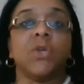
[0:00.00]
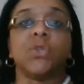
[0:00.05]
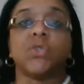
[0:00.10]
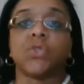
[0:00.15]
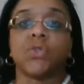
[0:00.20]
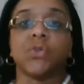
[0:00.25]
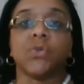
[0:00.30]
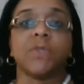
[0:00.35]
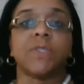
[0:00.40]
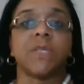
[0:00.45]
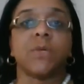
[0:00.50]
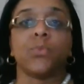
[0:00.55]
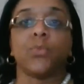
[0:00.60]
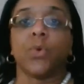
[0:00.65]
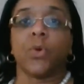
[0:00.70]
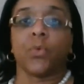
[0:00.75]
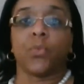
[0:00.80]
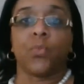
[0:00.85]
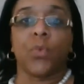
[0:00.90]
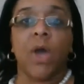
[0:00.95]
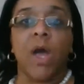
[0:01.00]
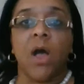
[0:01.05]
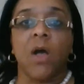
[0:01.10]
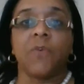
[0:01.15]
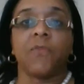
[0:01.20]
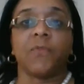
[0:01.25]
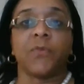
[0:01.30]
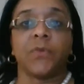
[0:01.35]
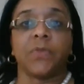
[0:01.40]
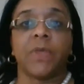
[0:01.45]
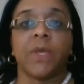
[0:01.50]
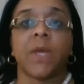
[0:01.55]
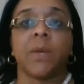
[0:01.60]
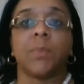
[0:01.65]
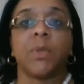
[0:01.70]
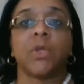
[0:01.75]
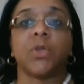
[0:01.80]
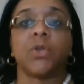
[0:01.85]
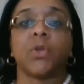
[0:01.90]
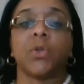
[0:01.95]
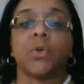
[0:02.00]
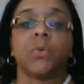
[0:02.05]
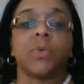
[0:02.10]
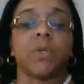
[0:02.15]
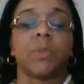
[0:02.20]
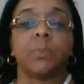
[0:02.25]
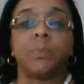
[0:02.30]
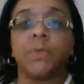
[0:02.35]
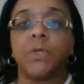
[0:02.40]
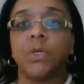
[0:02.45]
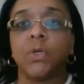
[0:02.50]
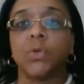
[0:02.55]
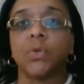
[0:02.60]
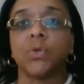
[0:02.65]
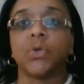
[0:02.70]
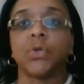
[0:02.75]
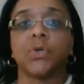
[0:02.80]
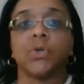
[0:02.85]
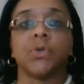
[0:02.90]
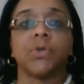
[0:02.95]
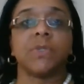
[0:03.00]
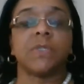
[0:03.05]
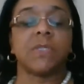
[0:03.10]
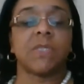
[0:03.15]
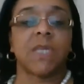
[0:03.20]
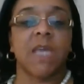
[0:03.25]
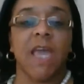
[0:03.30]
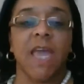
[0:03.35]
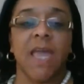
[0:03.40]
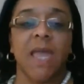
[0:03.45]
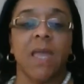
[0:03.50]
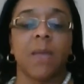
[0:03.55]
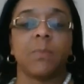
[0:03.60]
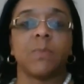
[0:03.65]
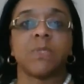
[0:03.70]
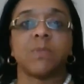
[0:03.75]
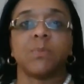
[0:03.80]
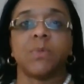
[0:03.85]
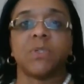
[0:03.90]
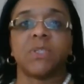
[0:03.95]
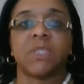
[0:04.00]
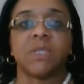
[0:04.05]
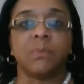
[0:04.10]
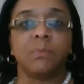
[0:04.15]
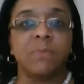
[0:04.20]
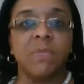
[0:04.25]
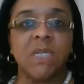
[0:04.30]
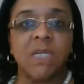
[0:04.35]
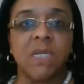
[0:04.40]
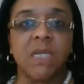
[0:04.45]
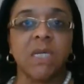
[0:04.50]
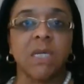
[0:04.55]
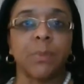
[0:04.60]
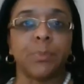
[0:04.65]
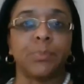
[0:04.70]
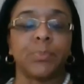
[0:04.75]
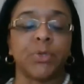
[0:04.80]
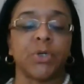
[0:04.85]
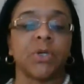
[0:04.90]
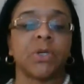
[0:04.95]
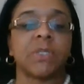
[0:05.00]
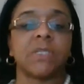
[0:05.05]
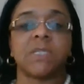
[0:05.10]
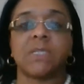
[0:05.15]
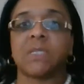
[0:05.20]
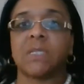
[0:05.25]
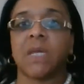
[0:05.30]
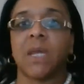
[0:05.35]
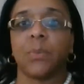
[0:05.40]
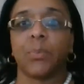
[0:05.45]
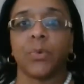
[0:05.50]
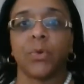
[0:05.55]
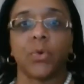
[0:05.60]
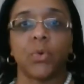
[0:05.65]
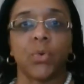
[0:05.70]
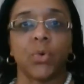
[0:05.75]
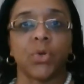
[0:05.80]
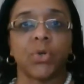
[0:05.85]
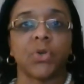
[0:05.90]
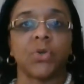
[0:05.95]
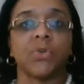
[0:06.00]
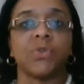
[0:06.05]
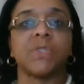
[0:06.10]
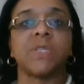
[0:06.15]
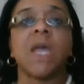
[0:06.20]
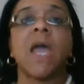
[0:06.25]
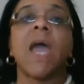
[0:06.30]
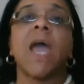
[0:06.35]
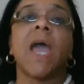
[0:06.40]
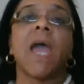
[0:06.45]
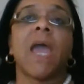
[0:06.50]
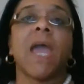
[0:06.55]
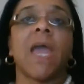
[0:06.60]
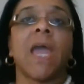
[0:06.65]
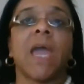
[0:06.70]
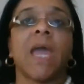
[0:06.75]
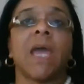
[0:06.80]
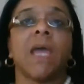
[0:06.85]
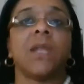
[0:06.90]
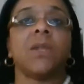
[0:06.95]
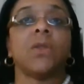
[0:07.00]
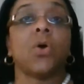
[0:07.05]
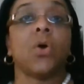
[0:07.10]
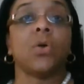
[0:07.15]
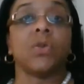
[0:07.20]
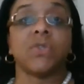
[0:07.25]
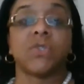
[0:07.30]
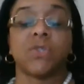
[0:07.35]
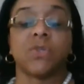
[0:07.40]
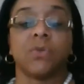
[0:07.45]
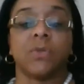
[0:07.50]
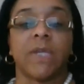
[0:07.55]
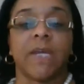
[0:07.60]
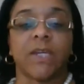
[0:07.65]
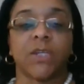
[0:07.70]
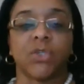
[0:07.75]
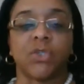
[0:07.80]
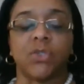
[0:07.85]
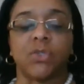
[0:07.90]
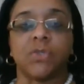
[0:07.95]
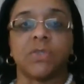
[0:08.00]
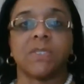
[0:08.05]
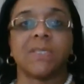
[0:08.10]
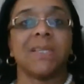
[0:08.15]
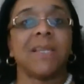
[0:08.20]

Tools that work well for them include computers, games, multimedia, books, tape recorders, and also lectures.